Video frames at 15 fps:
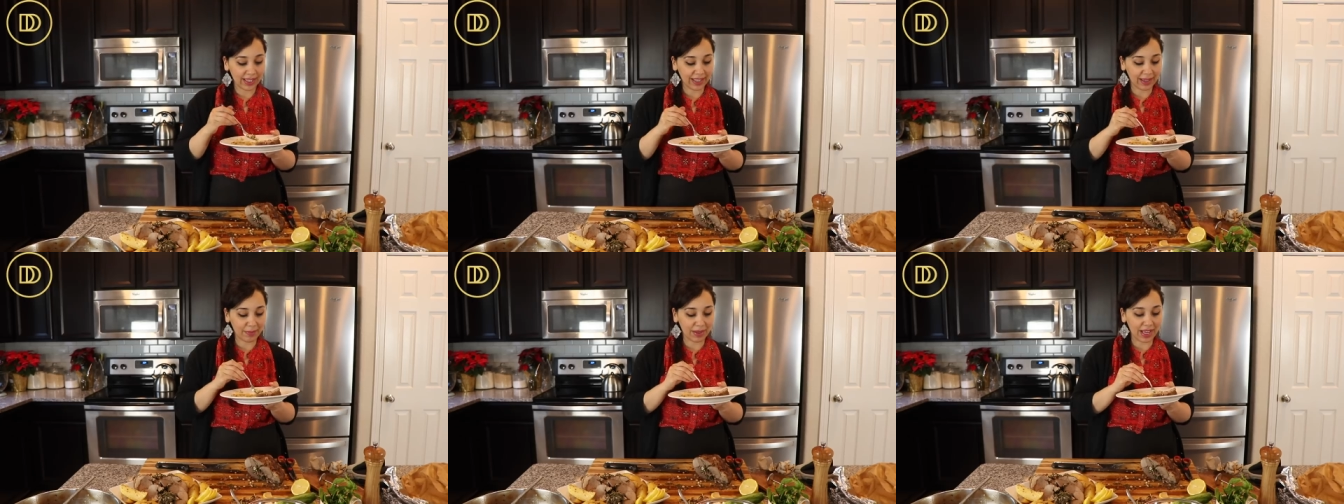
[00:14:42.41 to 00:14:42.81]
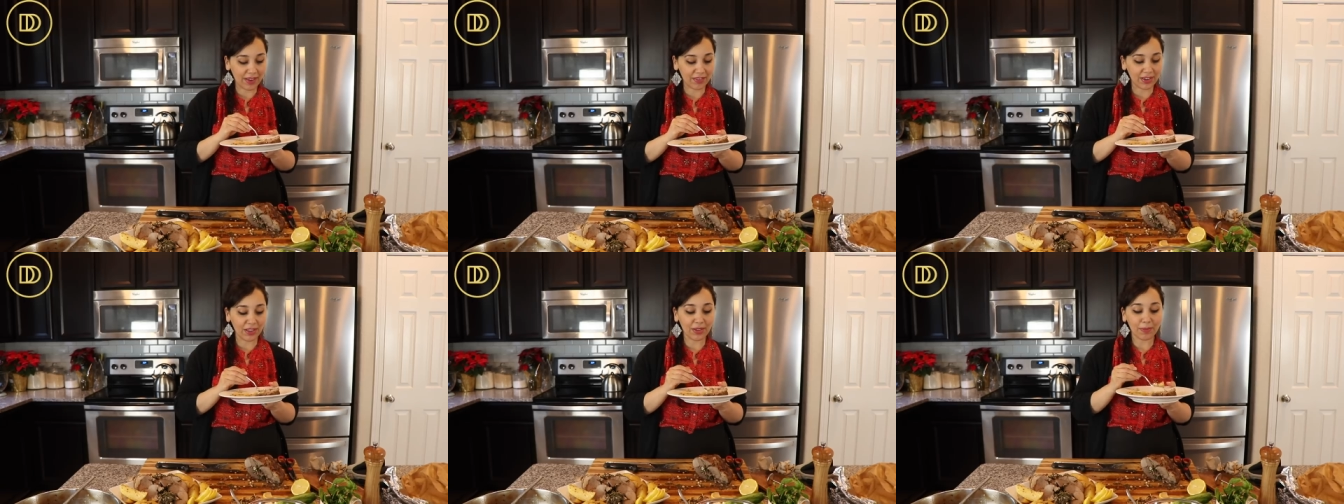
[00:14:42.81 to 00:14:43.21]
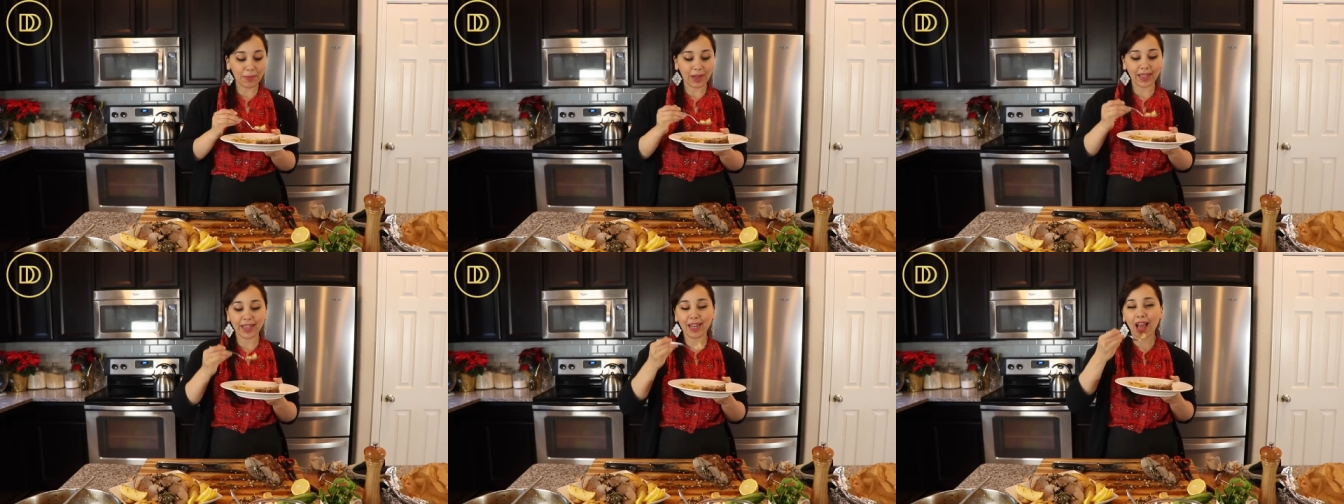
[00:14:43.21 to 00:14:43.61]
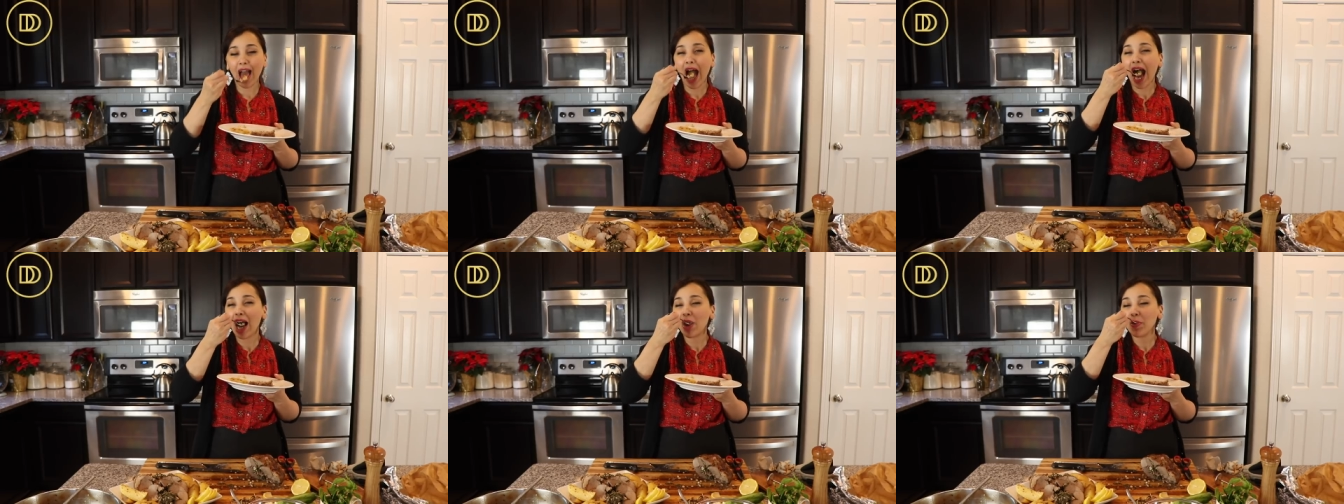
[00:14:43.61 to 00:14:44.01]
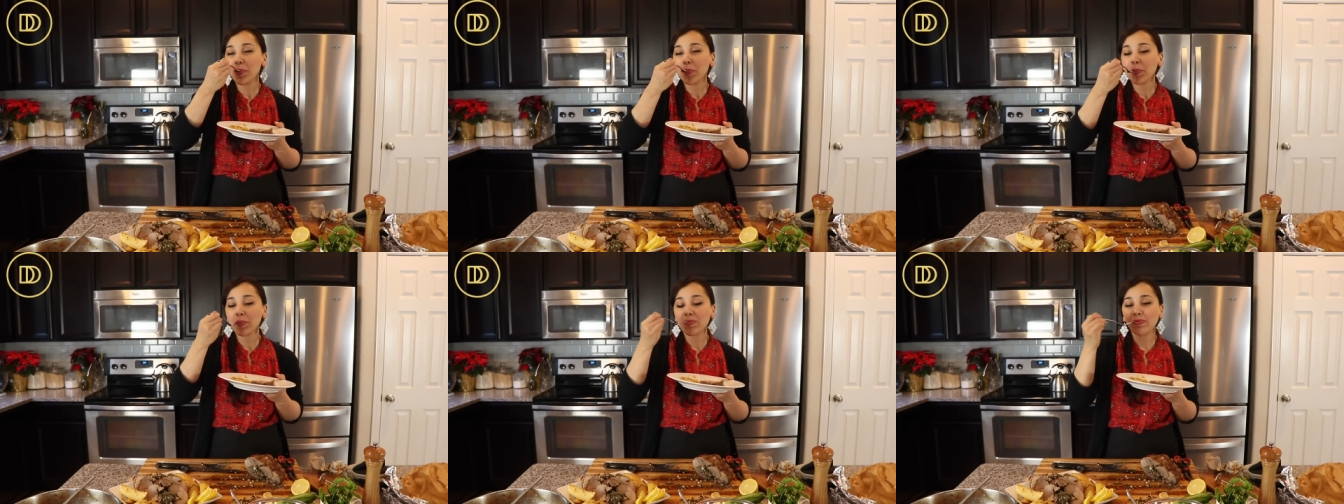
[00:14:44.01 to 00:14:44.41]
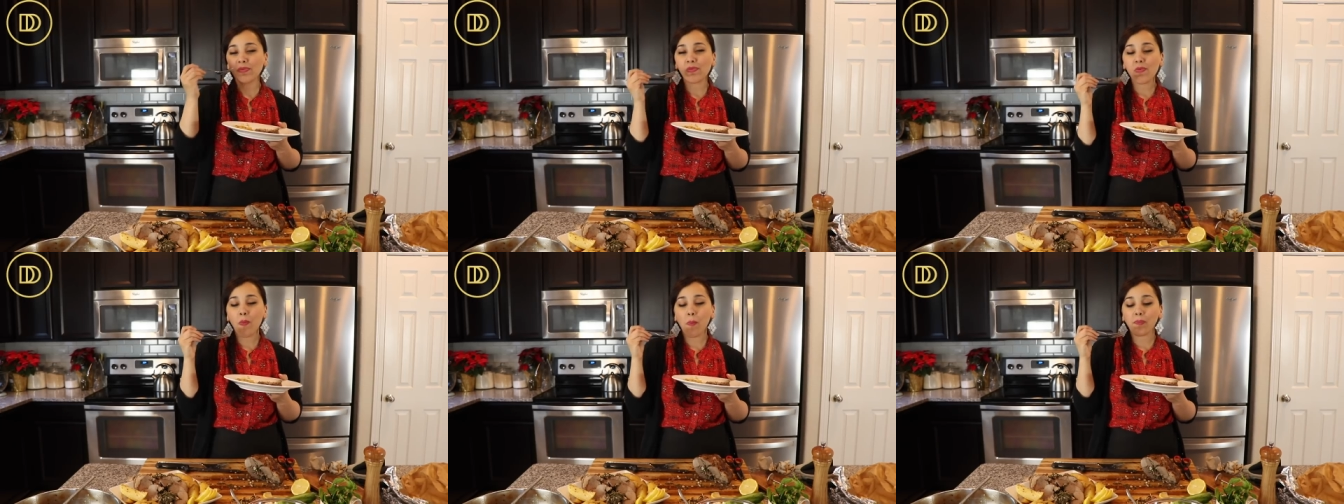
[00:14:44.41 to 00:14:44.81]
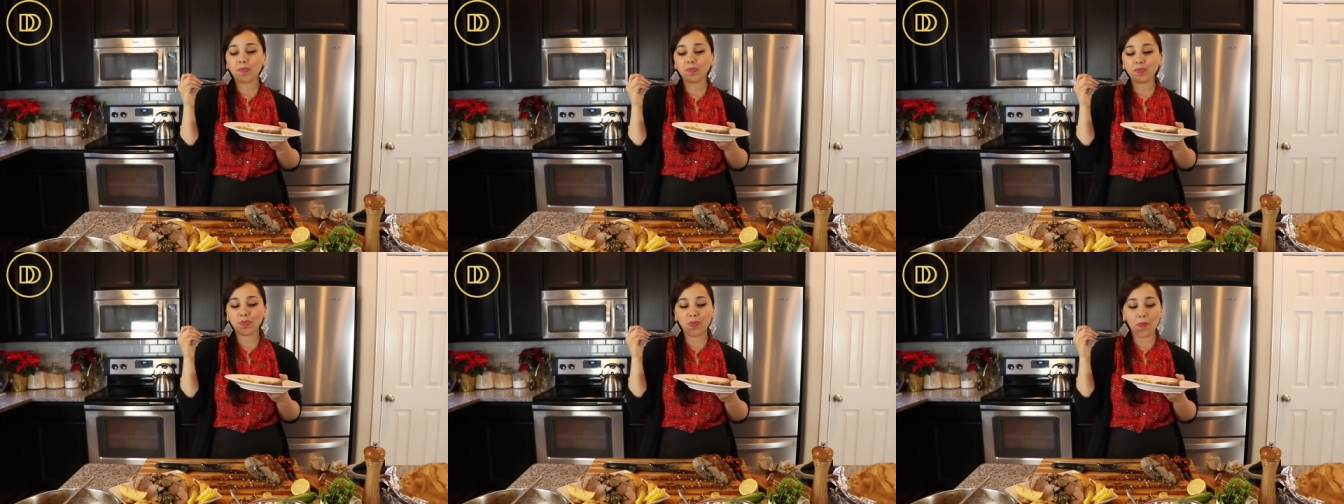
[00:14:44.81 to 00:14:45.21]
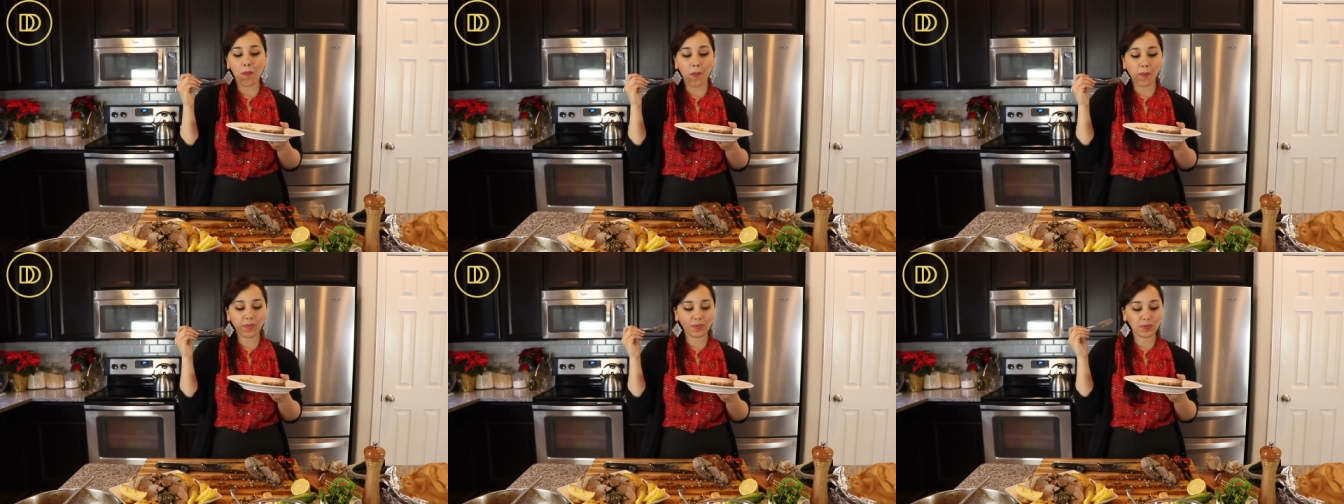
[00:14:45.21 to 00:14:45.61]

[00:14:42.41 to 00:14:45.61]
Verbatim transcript: Let me have another bite. Mm.